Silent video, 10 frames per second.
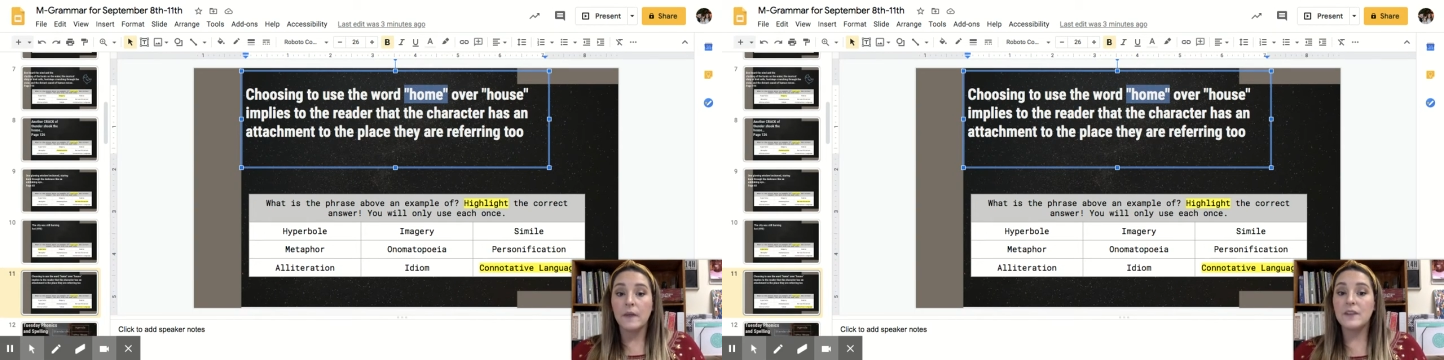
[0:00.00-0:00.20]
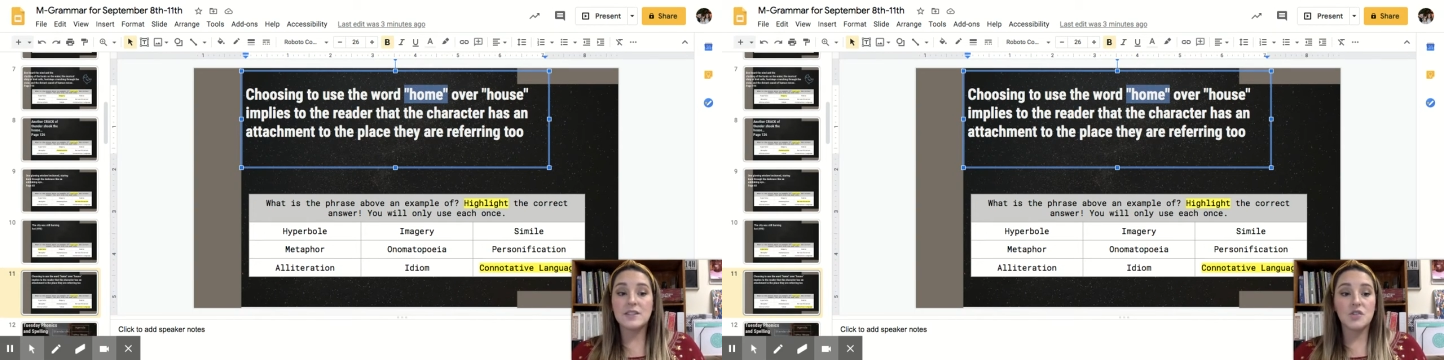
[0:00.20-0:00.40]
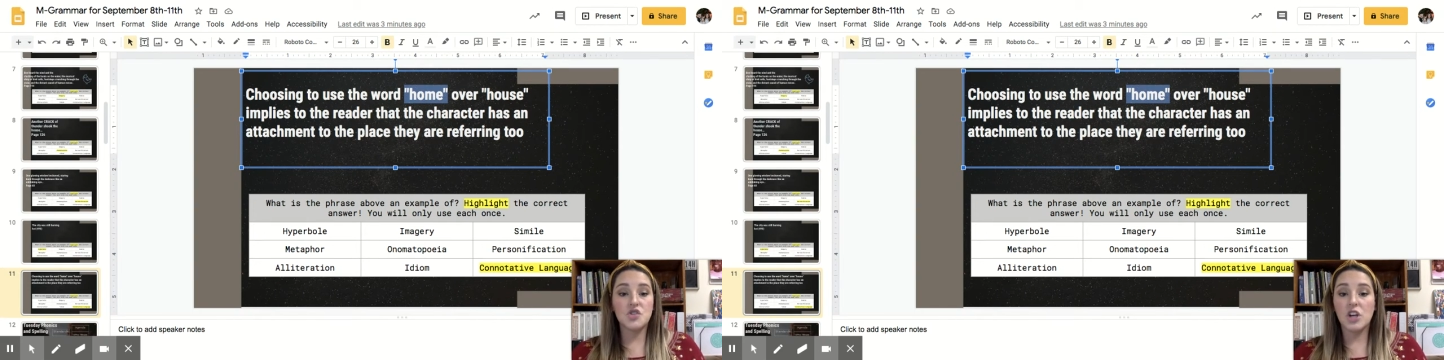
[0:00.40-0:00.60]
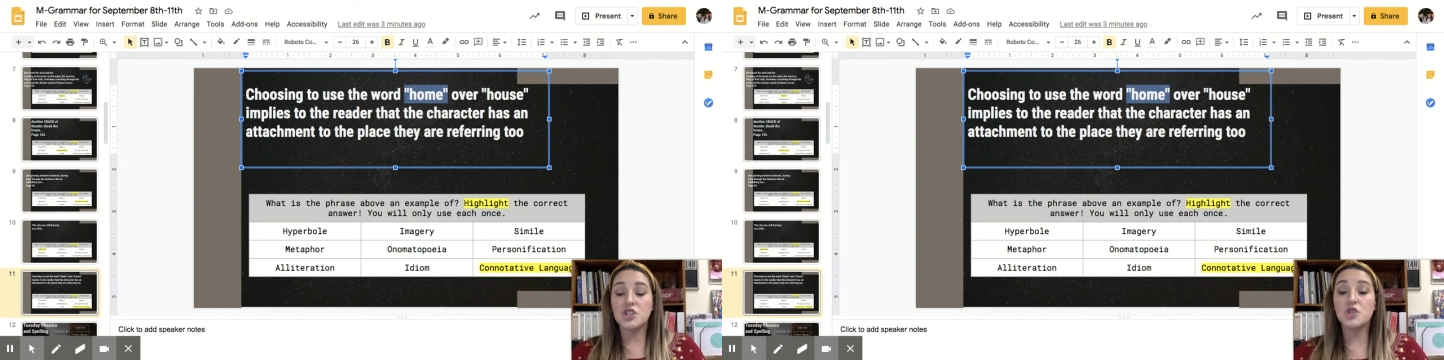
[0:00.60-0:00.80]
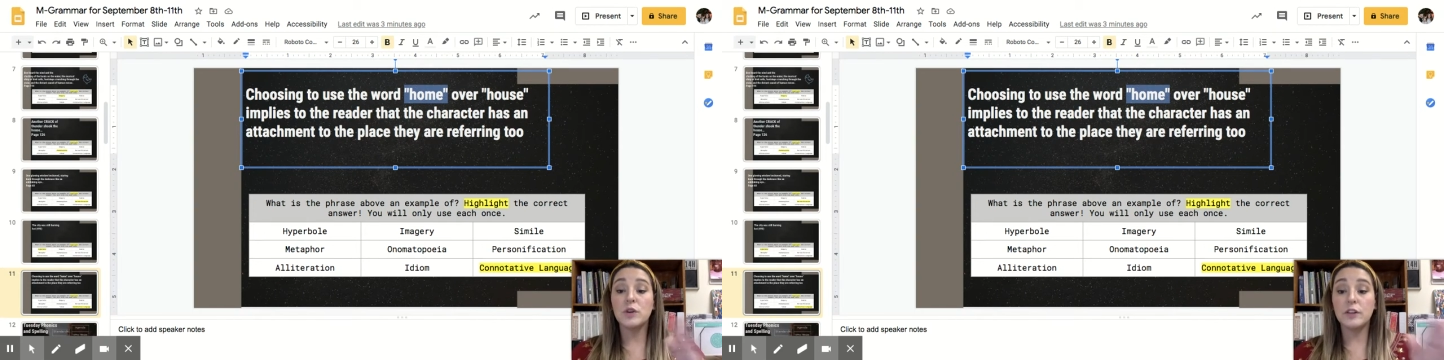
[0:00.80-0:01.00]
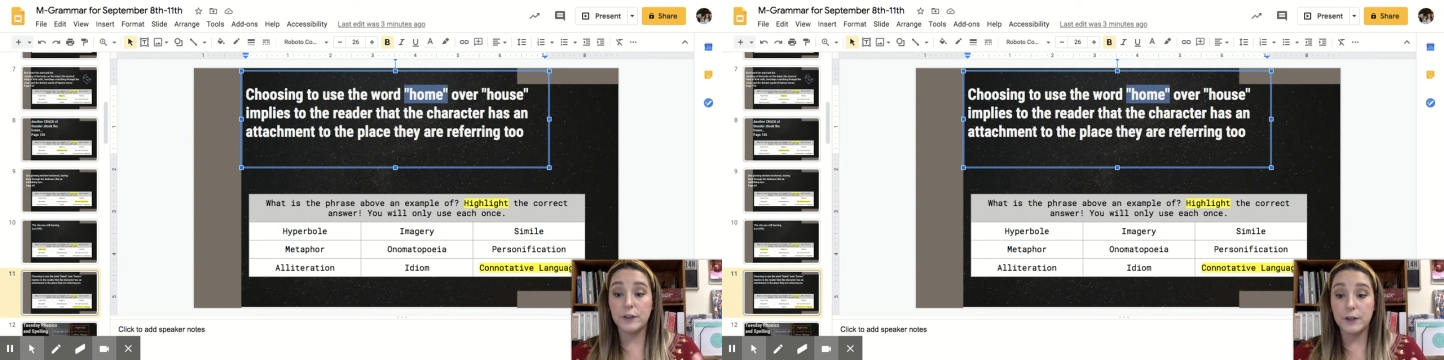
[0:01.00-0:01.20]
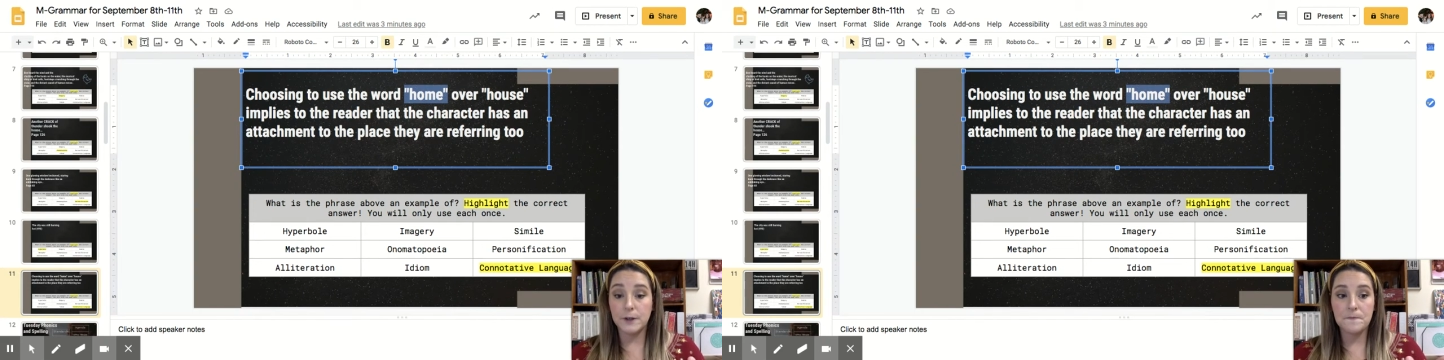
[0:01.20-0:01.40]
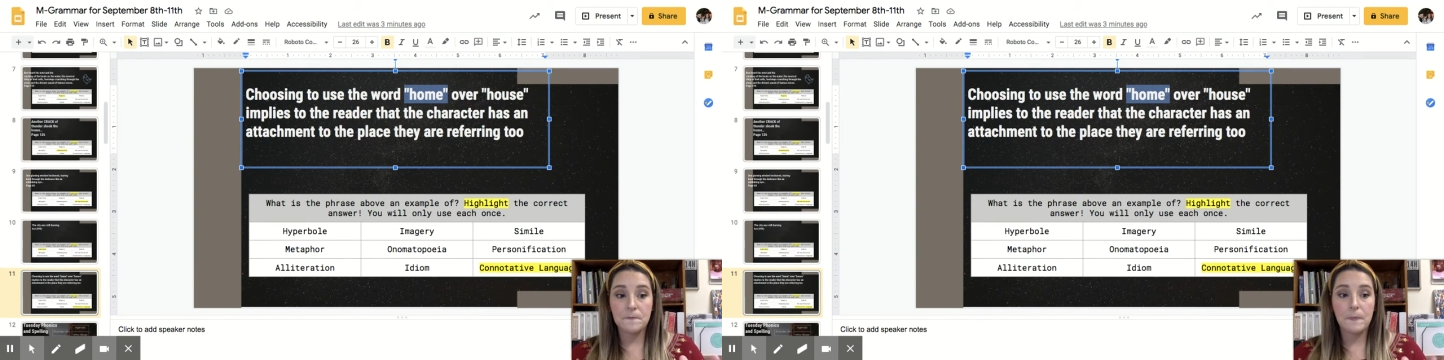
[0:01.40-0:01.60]
This is just a
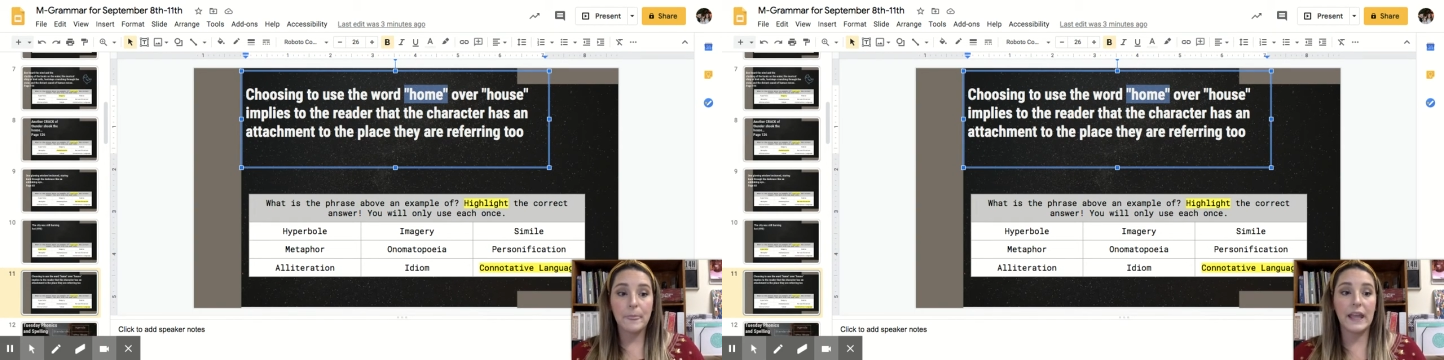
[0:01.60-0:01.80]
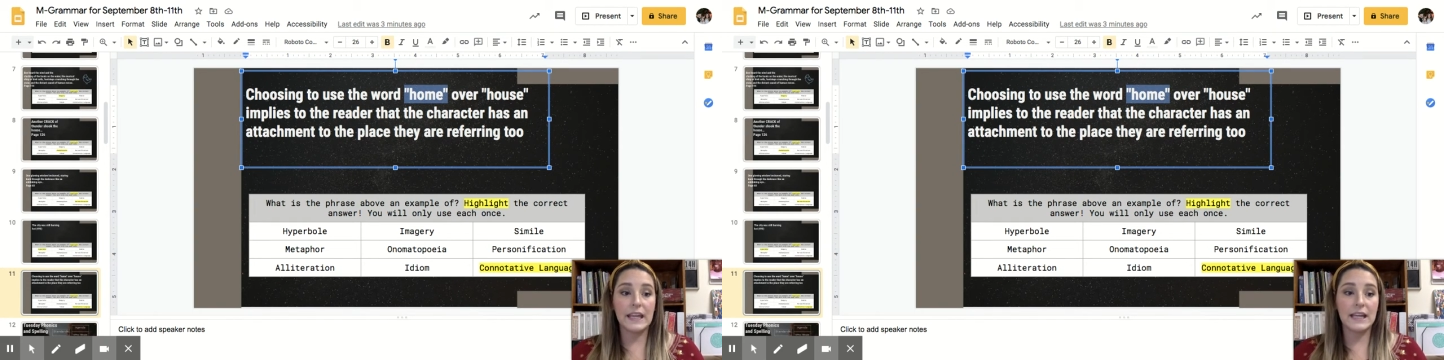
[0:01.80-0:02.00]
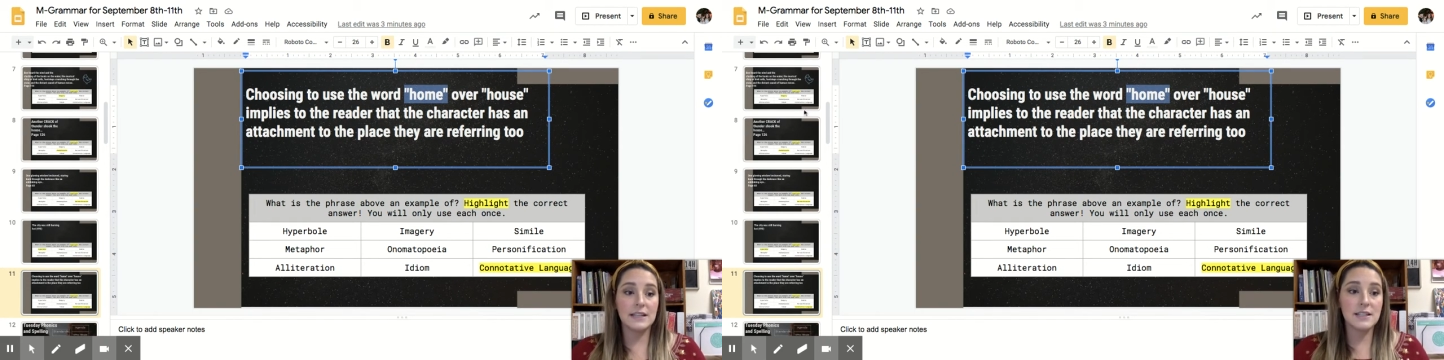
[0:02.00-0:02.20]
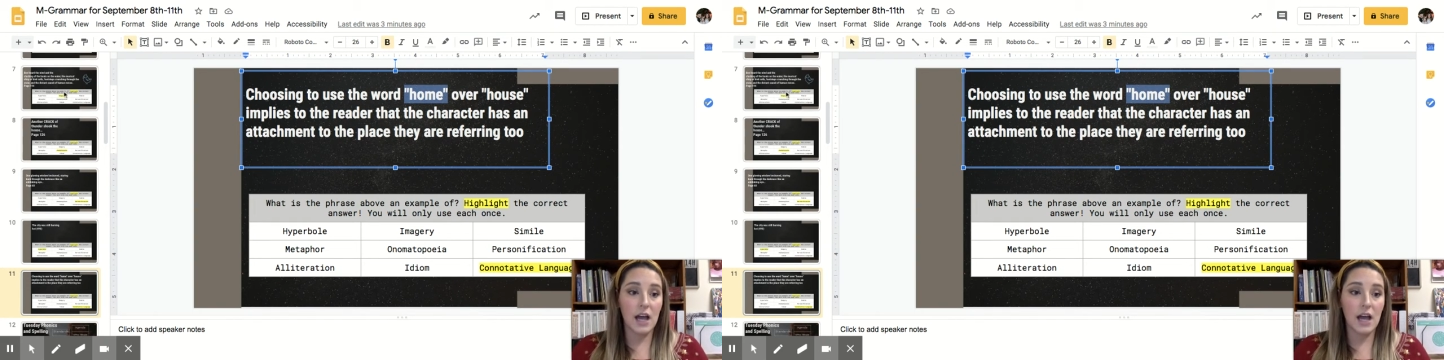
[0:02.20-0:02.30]
review. And